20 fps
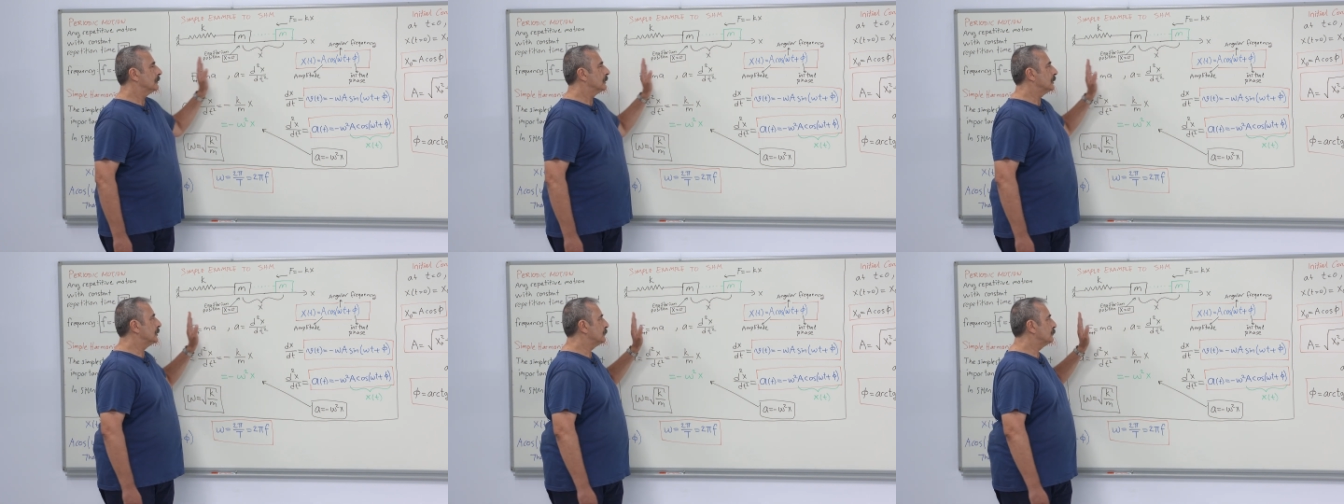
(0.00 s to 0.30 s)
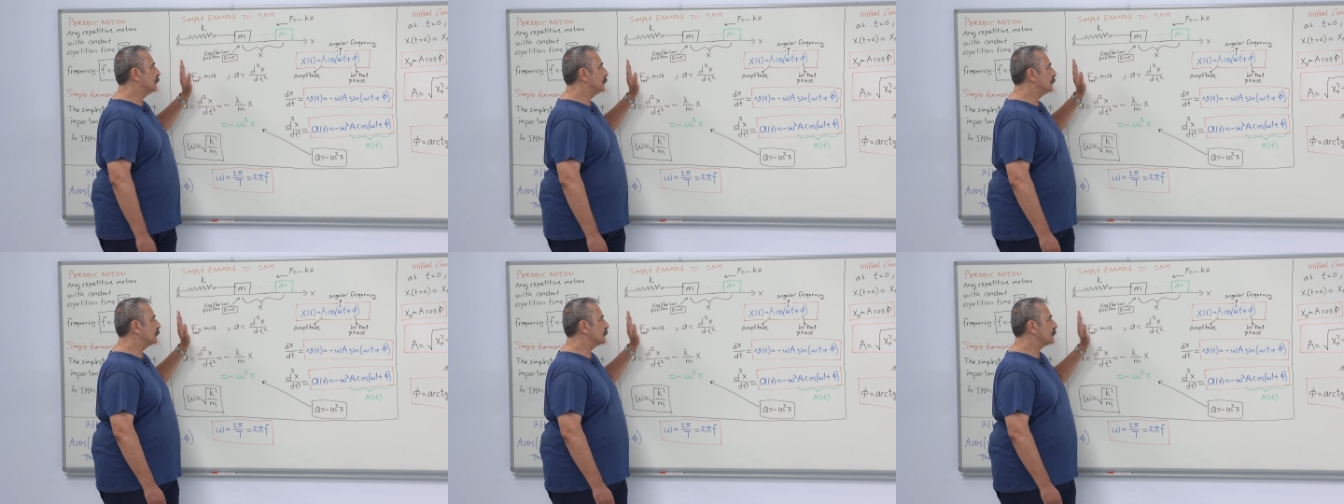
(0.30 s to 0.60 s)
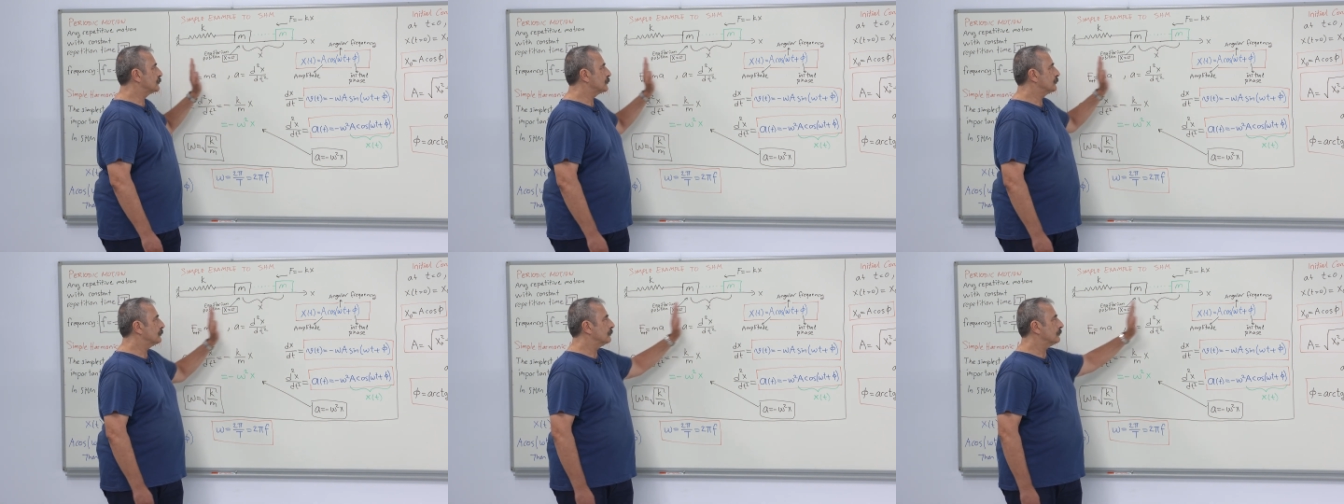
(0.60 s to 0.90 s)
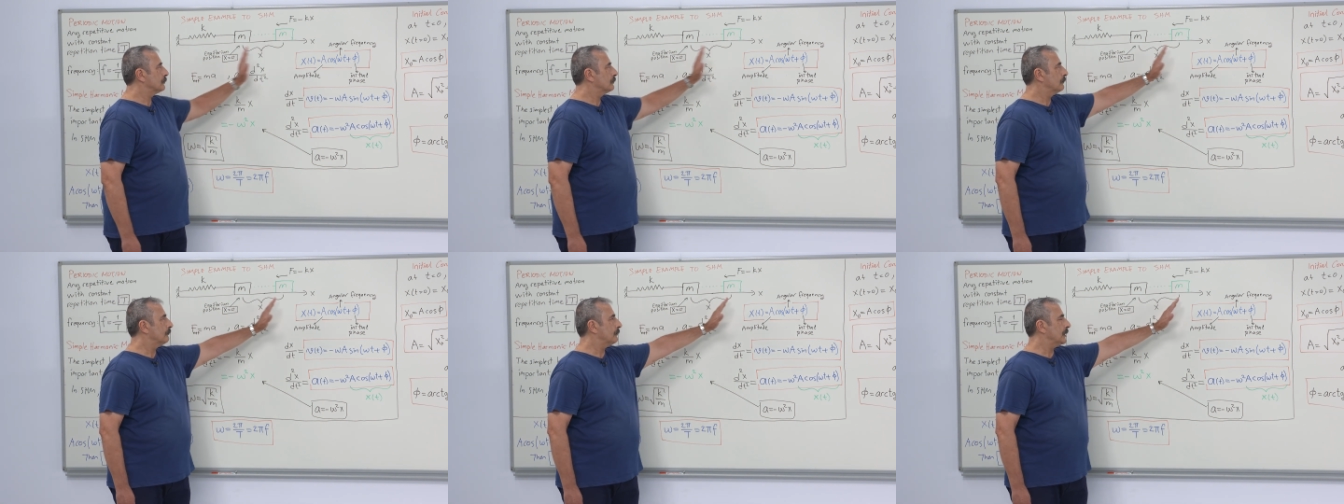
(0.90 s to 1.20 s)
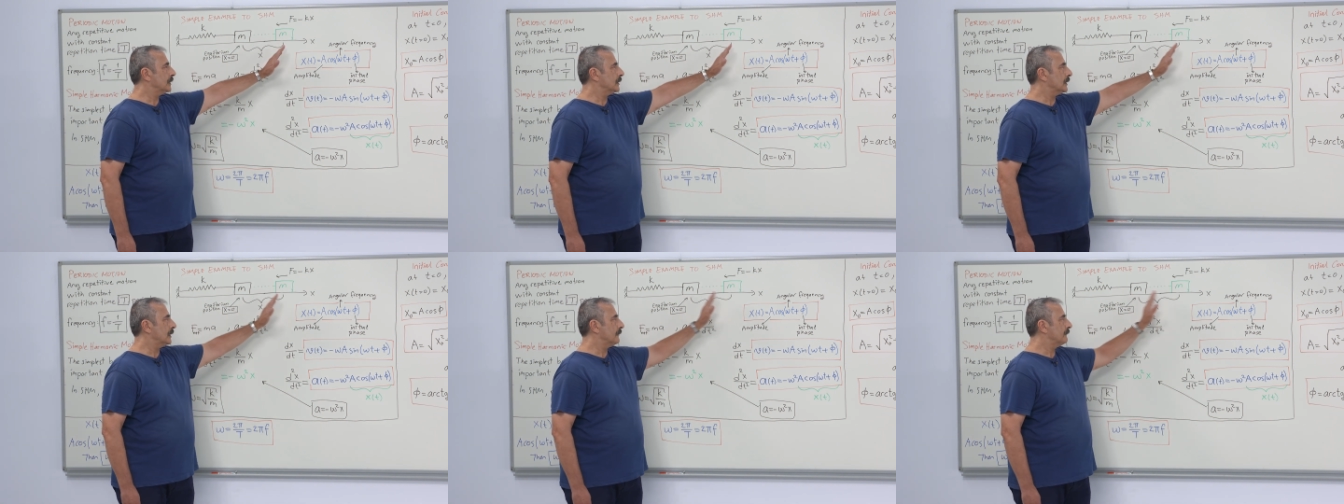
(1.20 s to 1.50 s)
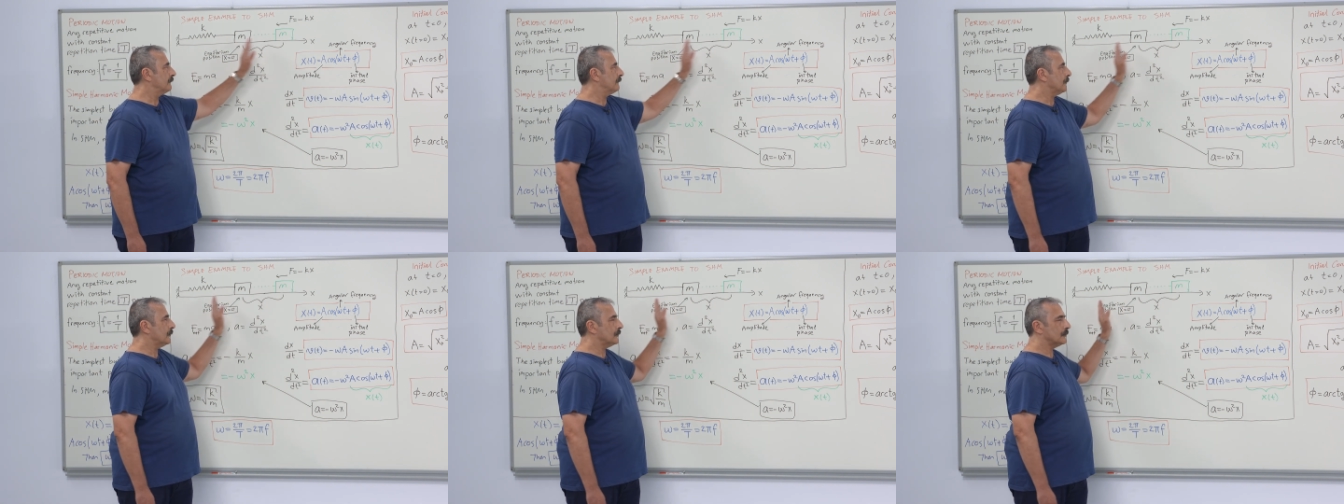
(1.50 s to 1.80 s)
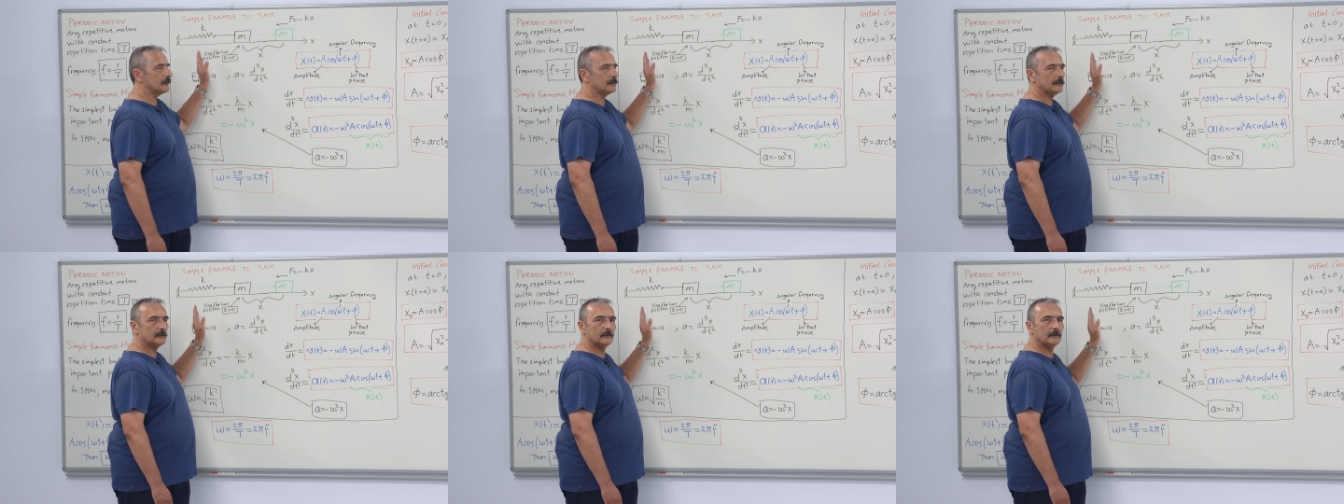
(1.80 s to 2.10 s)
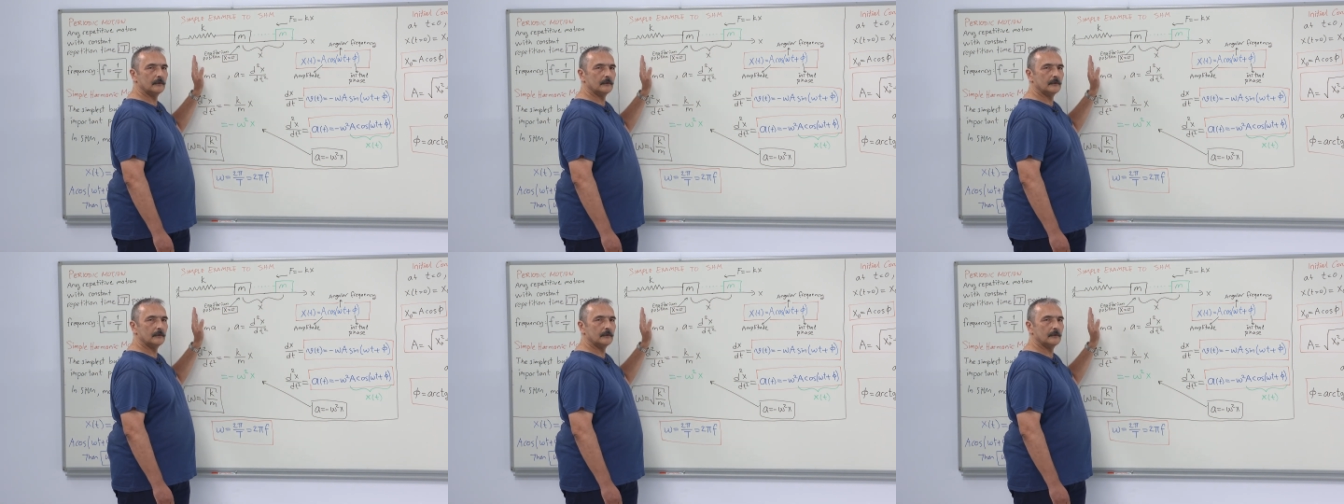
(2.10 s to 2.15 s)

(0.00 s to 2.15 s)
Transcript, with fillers: It moves back and forth